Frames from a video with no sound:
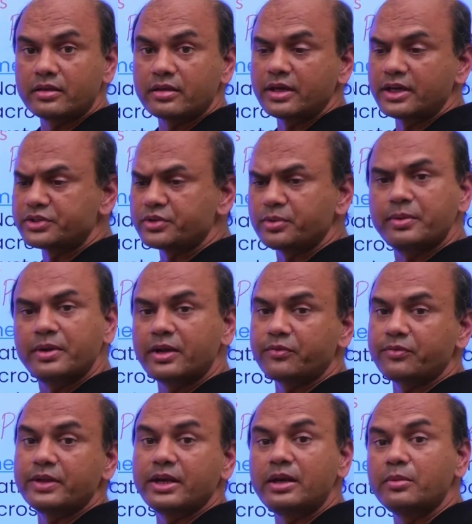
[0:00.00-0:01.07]
It should be
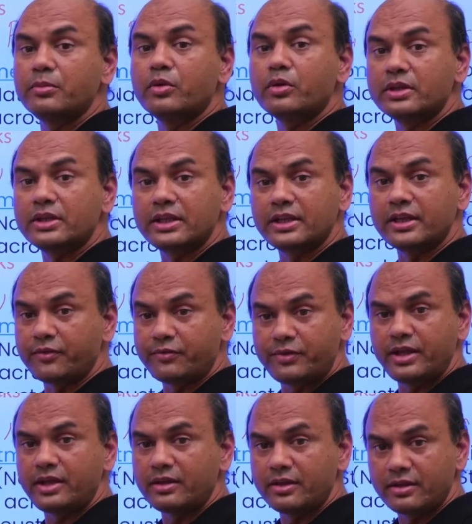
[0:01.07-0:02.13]
definitely more than the
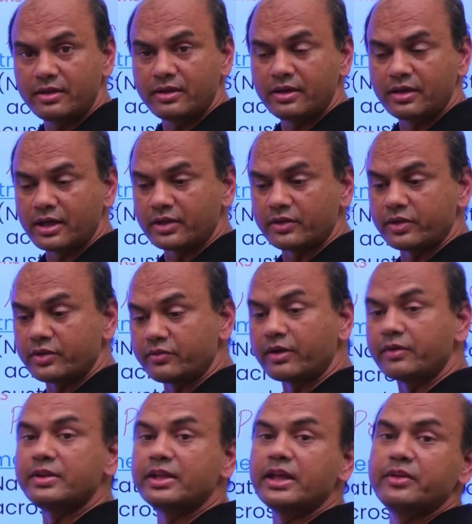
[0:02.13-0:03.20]
FD. Otherwise, why will
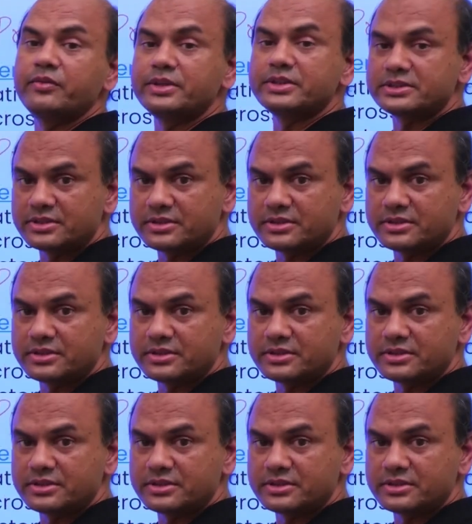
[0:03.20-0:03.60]
I invest?